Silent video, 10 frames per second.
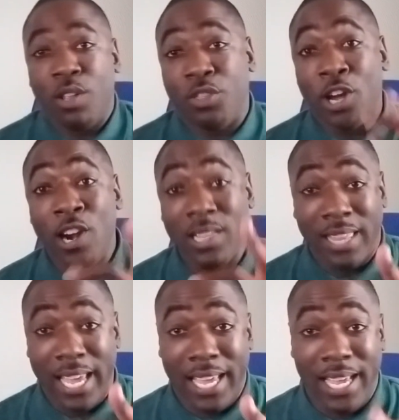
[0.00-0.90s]
Third
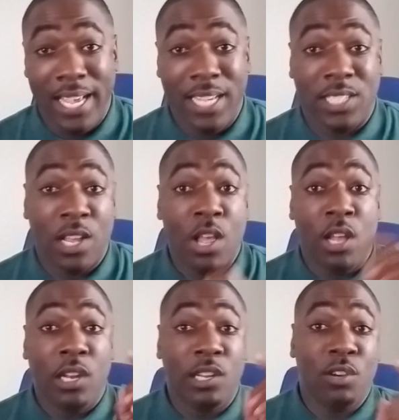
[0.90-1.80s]
thing is
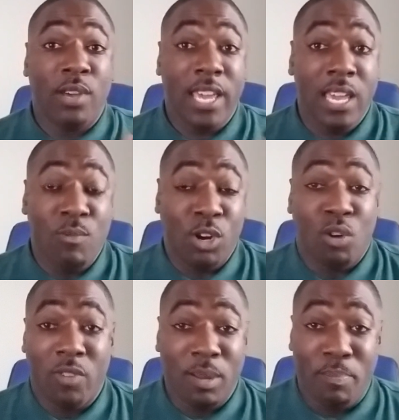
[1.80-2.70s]
Lil E went
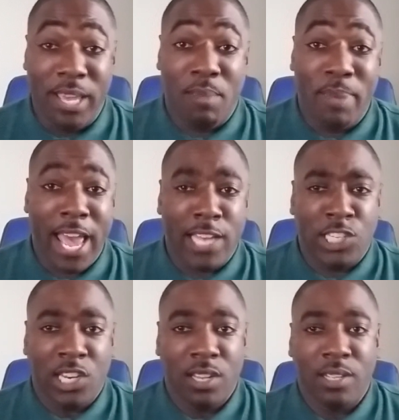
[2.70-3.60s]
over to Big Betch,